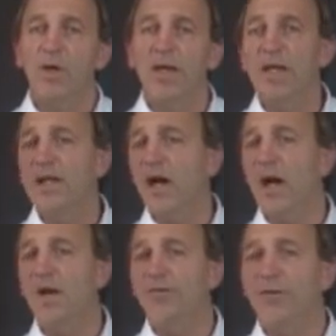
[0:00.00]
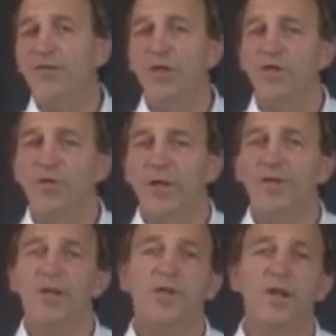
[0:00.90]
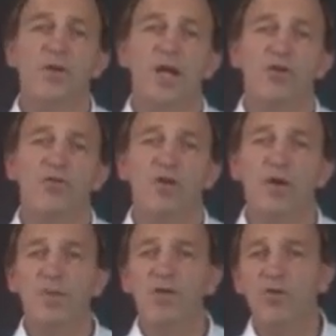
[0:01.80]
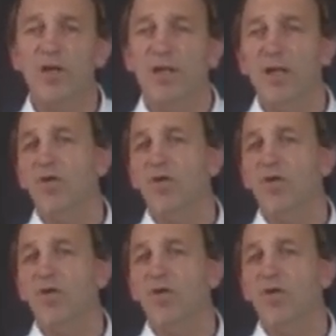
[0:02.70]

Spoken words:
healing after surgery in this location can be tricky,